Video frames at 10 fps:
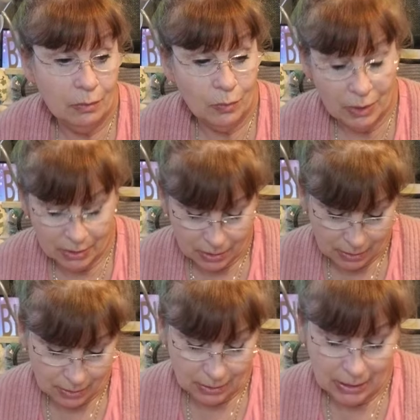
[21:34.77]
wants
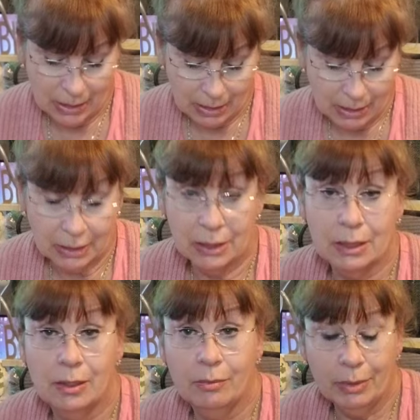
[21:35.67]
it. And I need to
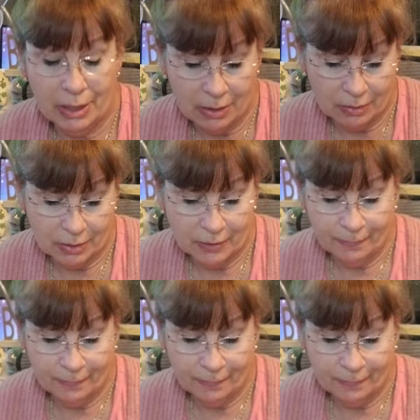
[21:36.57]
comp it out.